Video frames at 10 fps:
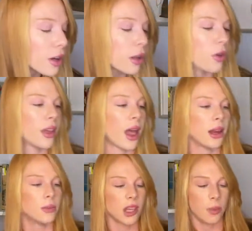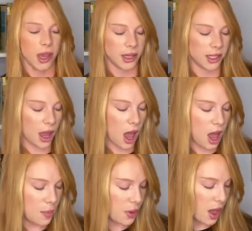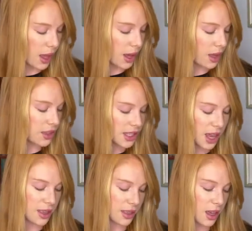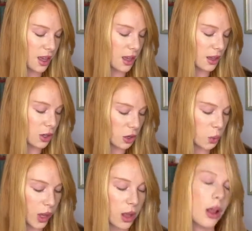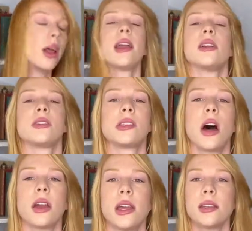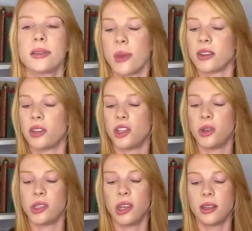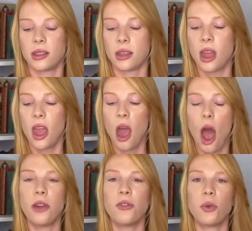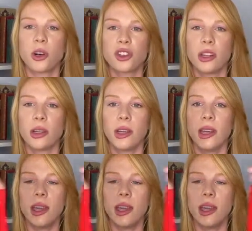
clothing items I picked up. I got this at the Goodwill in Saugus, Massachusetts. Unfortunately,